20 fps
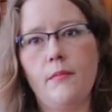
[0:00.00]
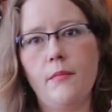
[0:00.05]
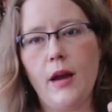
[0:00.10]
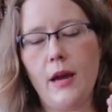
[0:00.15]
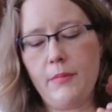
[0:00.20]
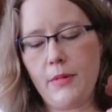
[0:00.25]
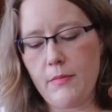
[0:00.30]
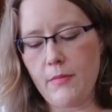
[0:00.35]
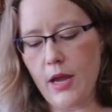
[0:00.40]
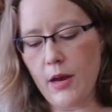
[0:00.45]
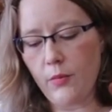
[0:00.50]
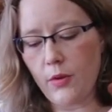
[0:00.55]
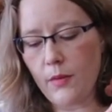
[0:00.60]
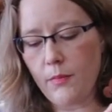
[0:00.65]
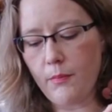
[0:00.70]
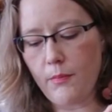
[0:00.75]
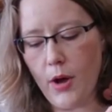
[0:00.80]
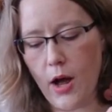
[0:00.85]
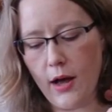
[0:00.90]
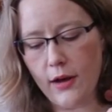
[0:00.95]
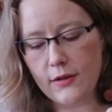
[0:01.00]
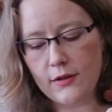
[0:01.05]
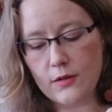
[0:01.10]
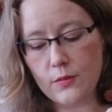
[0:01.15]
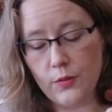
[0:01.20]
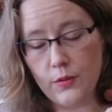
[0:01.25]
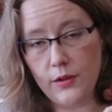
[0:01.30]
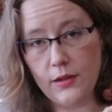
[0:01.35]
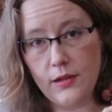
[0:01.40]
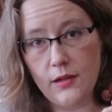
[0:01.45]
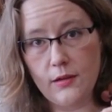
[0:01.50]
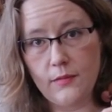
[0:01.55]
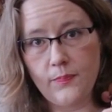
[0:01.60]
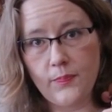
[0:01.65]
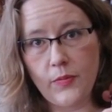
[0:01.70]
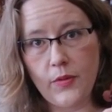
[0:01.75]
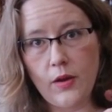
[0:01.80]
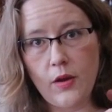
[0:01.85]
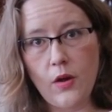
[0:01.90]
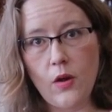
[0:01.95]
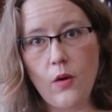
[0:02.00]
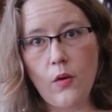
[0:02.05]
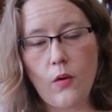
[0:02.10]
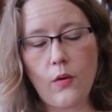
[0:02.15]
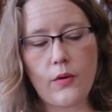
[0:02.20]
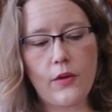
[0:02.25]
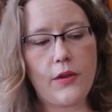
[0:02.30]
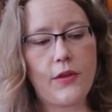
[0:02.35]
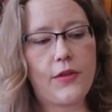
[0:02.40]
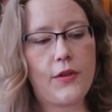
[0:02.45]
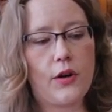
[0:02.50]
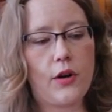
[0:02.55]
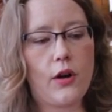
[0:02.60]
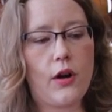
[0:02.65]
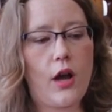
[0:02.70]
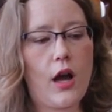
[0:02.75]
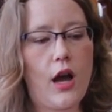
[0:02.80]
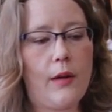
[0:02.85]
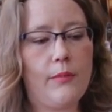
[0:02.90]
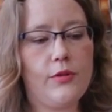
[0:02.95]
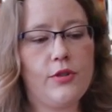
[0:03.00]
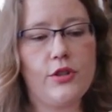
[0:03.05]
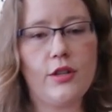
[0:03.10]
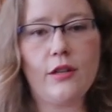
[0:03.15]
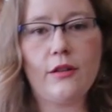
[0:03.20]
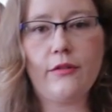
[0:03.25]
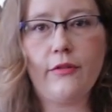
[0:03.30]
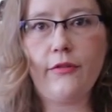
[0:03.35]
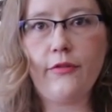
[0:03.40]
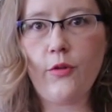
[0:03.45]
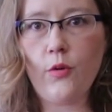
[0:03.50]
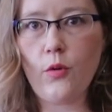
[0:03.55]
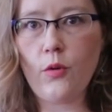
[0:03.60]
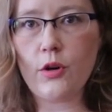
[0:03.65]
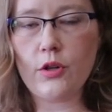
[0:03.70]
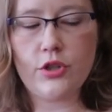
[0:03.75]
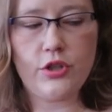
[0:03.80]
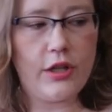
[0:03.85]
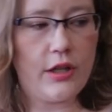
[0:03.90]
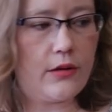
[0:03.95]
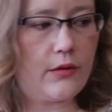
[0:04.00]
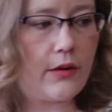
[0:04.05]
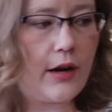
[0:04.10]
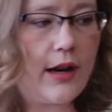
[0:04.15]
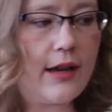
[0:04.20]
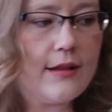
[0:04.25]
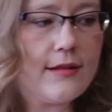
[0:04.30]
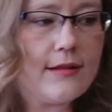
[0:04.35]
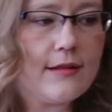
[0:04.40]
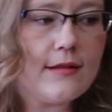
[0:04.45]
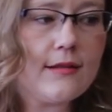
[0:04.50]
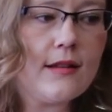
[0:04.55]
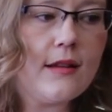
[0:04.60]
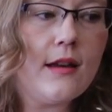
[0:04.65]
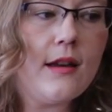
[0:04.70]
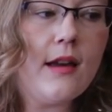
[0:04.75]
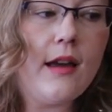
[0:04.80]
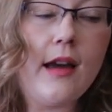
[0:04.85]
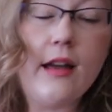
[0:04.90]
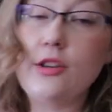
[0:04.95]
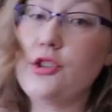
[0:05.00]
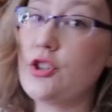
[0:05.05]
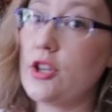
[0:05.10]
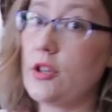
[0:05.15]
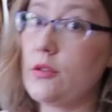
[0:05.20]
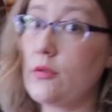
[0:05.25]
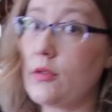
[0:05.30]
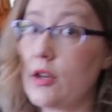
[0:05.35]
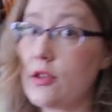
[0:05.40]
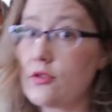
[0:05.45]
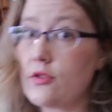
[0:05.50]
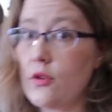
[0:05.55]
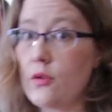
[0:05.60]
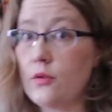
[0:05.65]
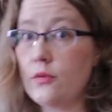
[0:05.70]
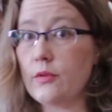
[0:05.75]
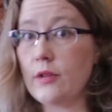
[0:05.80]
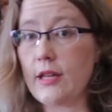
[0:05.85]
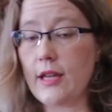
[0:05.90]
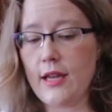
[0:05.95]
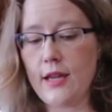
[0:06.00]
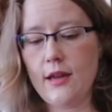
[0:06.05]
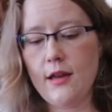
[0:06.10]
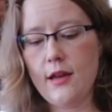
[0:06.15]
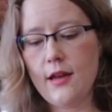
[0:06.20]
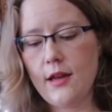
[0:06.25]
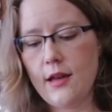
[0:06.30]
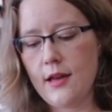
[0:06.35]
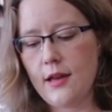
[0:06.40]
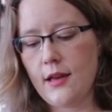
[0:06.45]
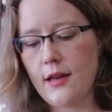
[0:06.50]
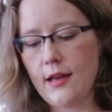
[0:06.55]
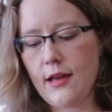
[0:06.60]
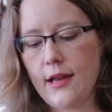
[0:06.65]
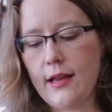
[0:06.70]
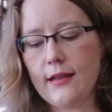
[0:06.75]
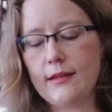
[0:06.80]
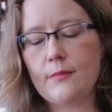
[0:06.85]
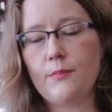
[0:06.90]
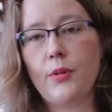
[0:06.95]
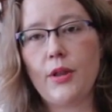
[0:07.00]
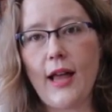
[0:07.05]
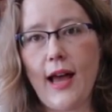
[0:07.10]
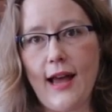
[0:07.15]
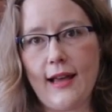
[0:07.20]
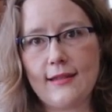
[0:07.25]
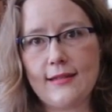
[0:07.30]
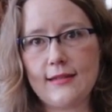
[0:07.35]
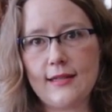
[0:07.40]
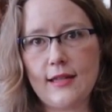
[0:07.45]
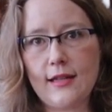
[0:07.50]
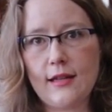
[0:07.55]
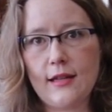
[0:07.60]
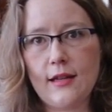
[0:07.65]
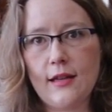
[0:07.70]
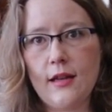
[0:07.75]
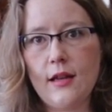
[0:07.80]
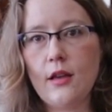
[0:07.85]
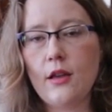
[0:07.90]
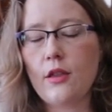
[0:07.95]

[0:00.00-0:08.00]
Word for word: might be made with boxwood, or the third option for chin rests and chin rests only is plastic.